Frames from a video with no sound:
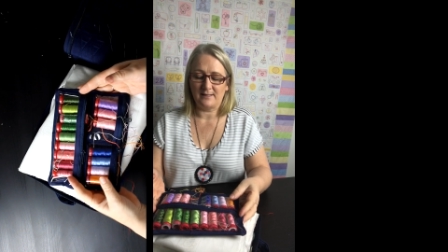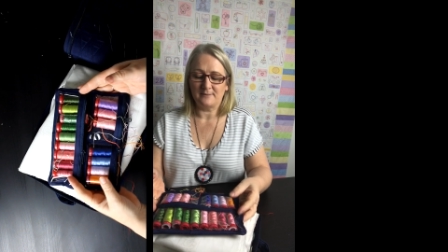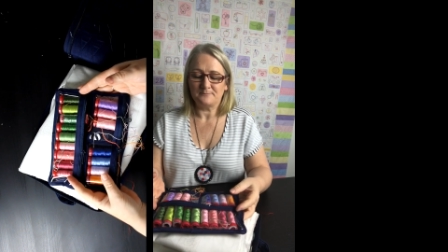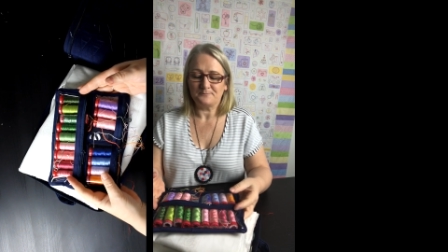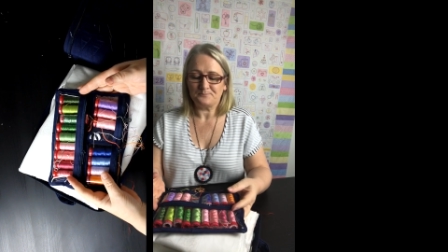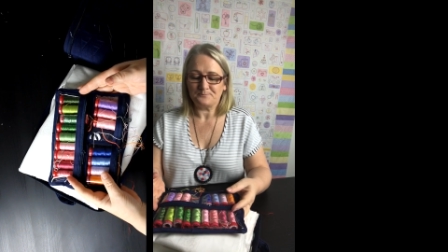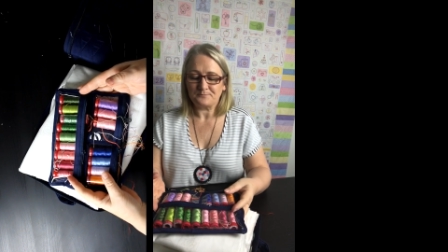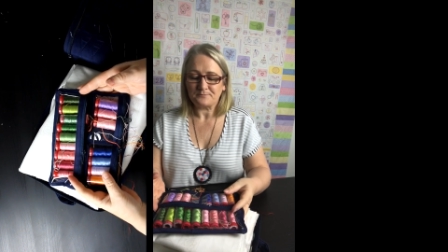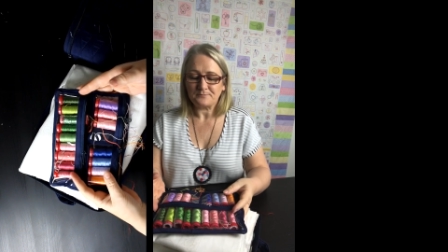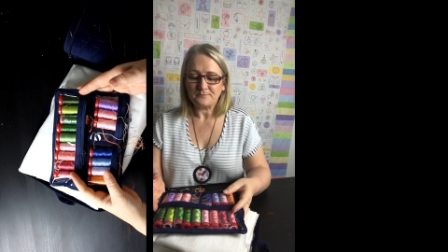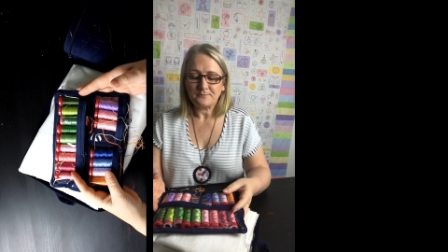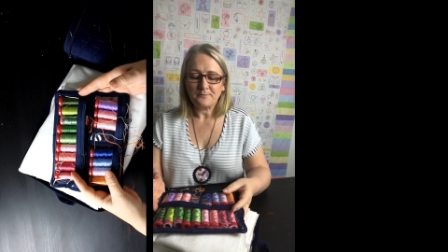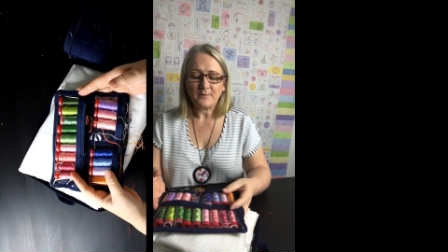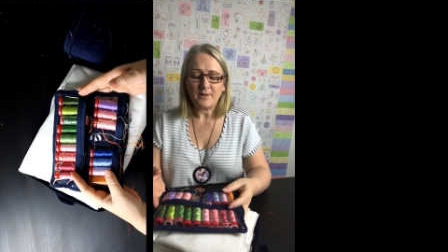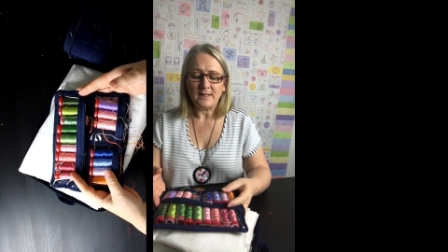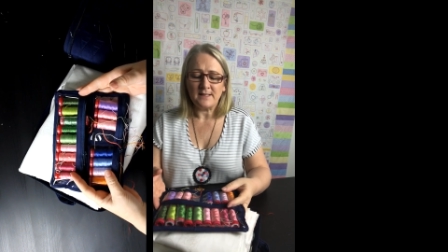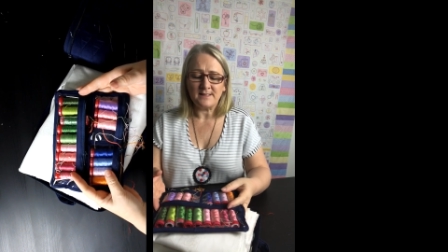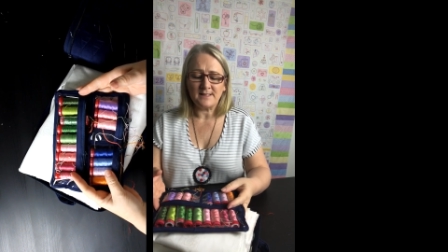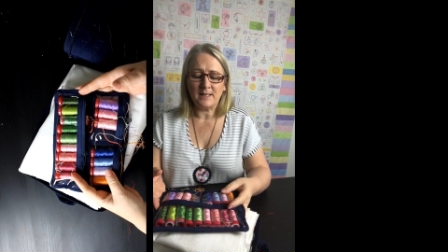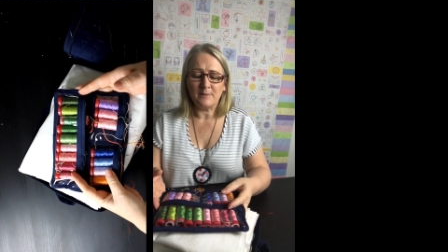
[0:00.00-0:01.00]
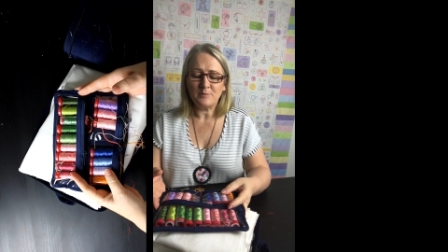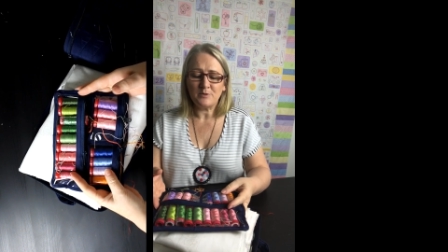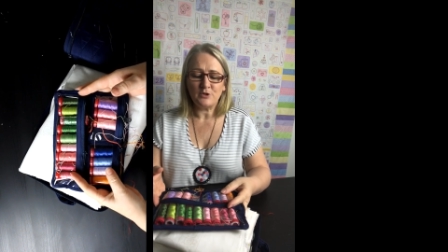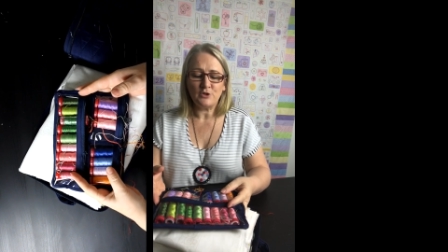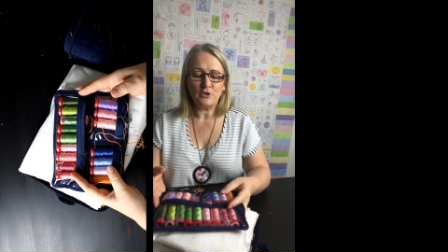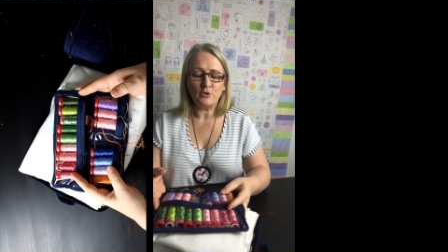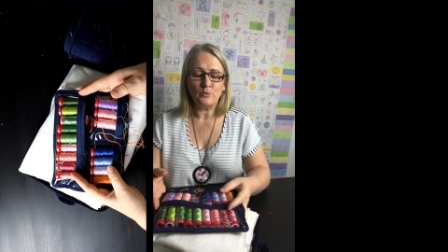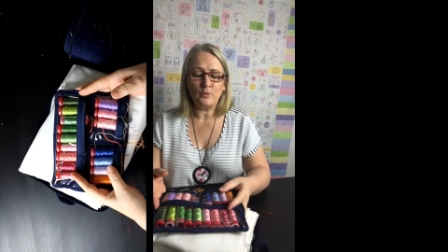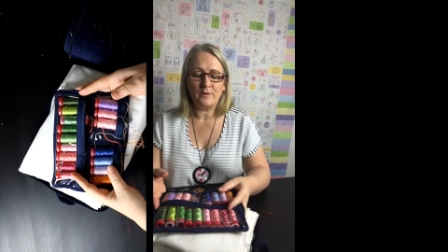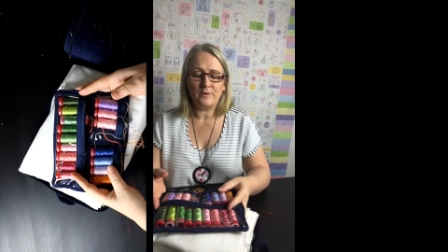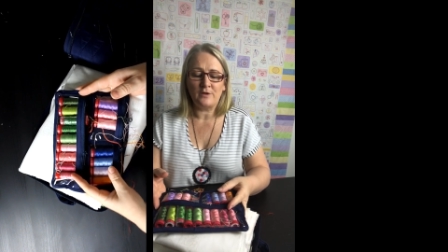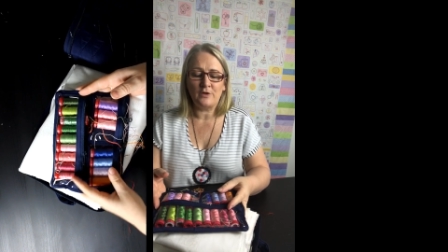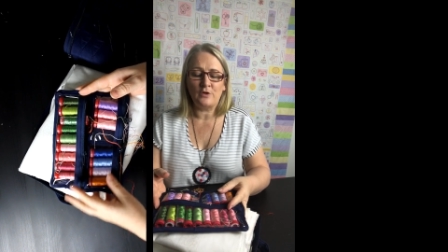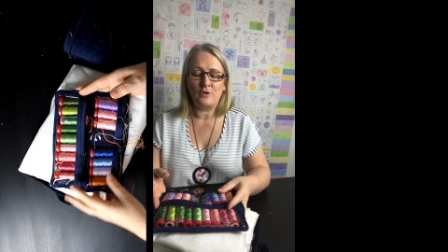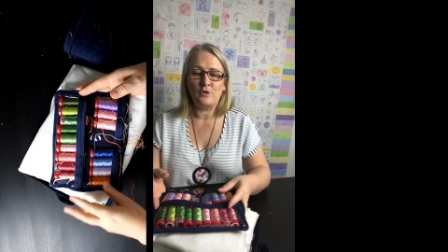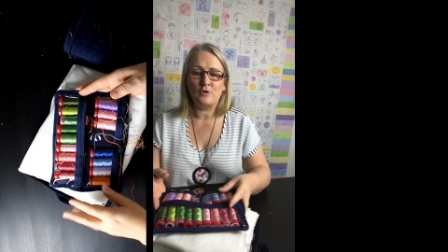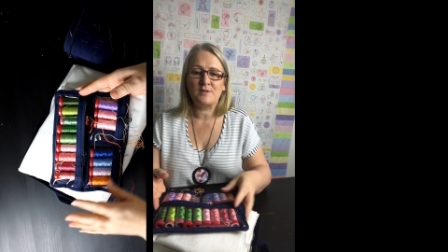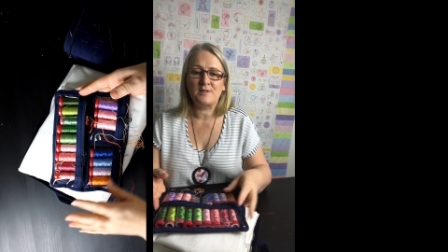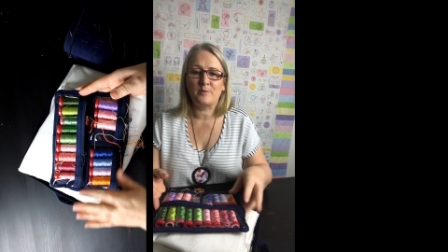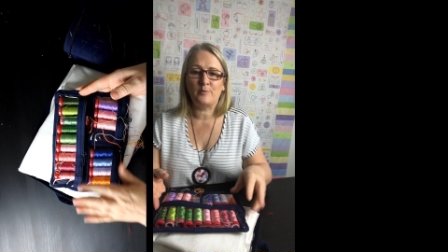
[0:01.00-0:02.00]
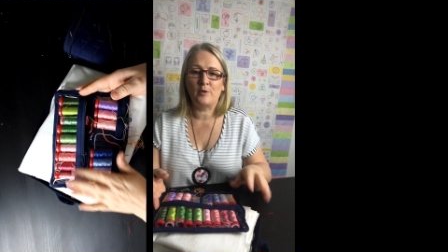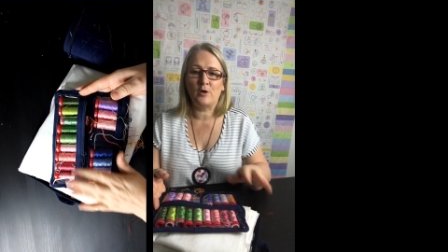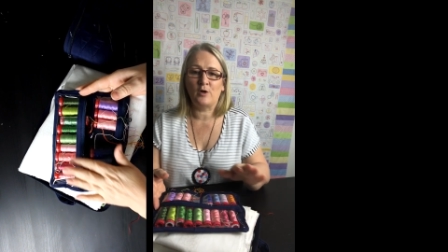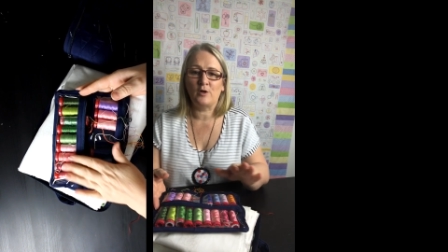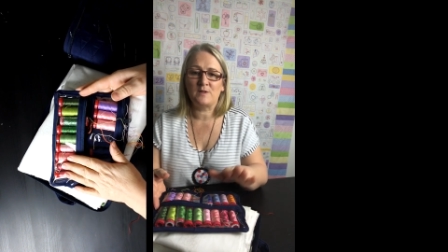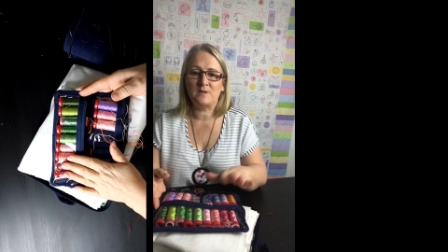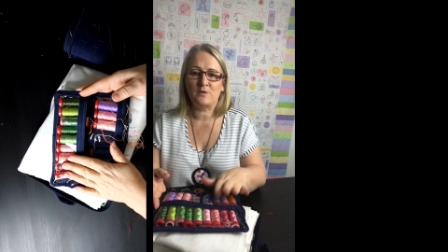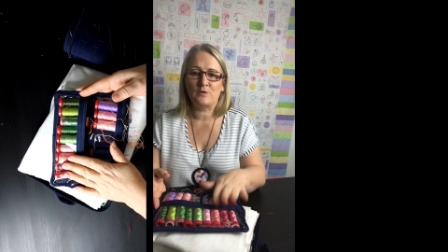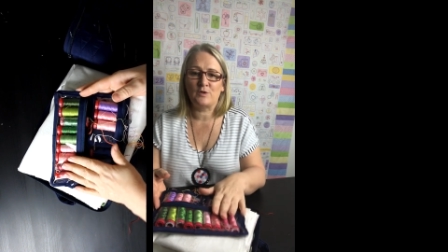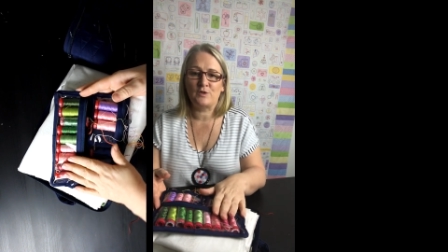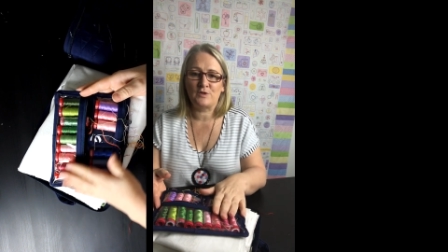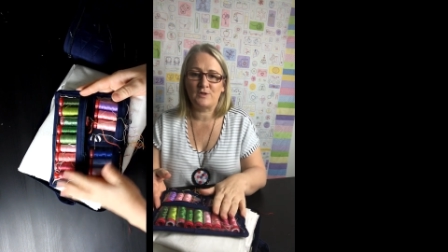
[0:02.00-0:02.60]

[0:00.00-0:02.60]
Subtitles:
that. It's up to you whether you use the pockets or